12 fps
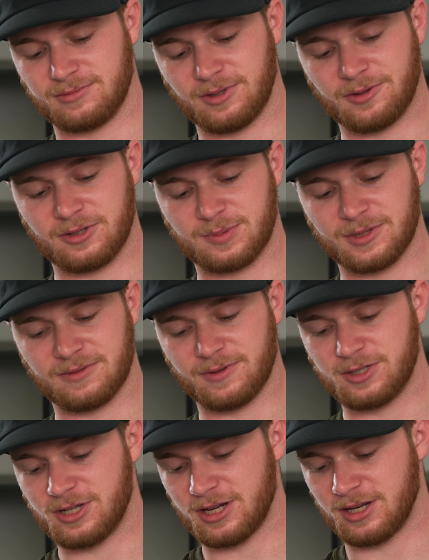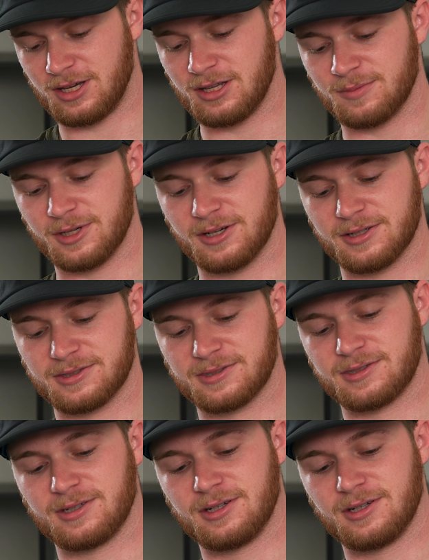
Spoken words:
another expensive rain jacket again, to be honest.